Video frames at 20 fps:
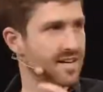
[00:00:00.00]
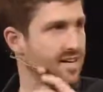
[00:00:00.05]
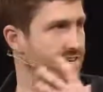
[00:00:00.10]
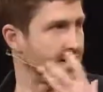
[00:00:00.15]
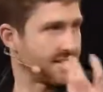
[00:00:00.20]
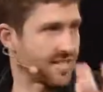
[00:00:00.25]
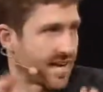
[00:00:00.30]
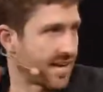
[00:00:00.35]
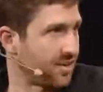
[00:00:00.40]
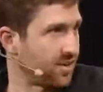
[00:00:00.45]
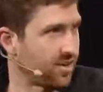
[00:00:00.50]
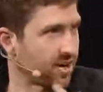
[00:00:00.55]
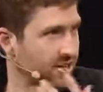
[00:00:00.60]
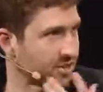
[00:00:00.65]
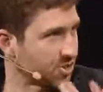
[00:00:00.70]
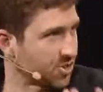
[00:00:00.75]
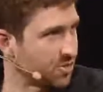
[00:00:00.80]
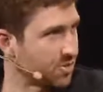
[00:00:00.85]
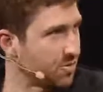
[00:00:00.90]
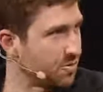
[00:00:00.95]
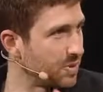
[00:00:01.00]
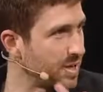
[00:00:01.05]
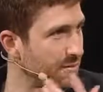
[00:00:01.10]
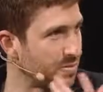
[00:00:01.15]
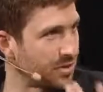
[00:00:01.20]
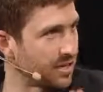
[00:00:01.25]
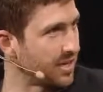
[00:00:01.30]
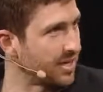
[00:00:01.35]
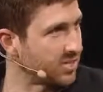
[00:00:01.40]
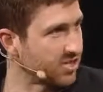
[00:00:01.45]
psychological
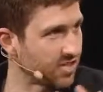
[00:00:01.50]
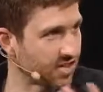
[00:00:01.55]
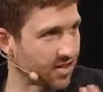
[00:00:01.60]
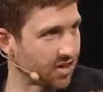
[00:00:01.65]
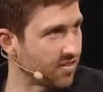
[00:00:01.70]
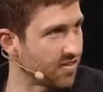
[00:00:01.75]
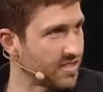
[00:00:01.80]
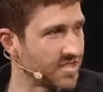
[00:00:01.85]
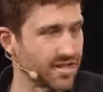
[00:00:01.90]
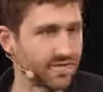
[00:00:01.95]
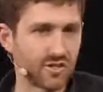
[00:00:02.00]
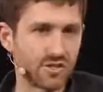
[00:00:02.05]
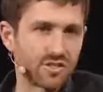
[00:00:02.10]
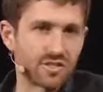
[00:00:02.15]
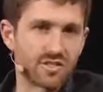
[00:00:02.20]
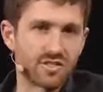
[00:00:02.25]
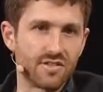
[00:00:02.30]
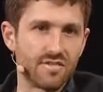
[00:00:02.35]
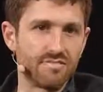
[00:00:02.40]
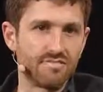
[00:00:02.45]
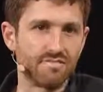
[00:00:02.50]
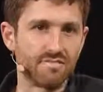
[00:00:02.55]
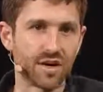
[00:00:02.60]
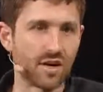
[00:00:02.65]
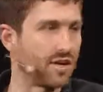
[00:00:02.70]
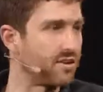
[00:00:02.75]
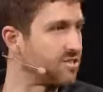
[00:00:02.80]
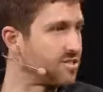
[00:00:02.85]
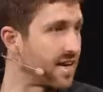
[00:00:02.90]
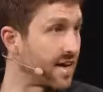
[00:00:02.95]
manipulation and all this stuff. You just
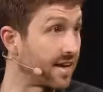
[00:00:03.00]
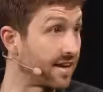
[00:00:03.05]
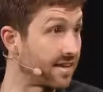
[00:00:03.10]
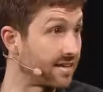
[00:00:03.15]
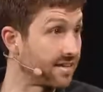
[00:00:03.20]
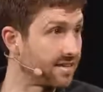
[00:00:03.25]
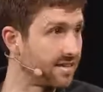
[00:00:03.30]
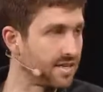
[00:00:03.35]
understand it.